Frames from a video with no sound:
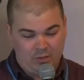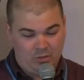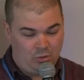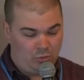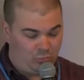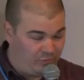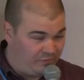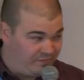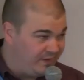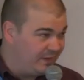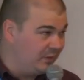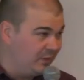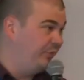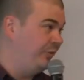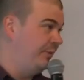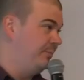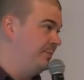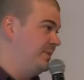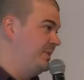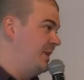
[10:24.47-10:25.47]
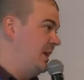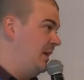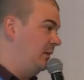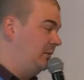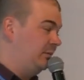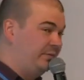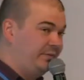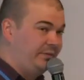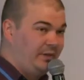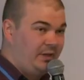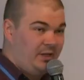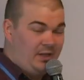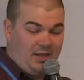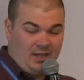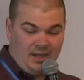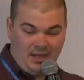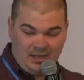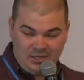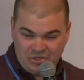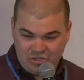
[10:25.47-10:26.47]
who reveals himself
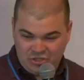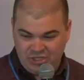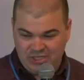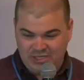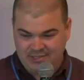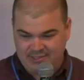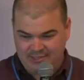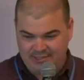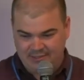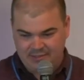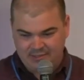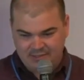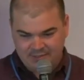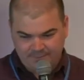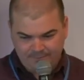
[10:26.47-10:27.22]
in Jesus.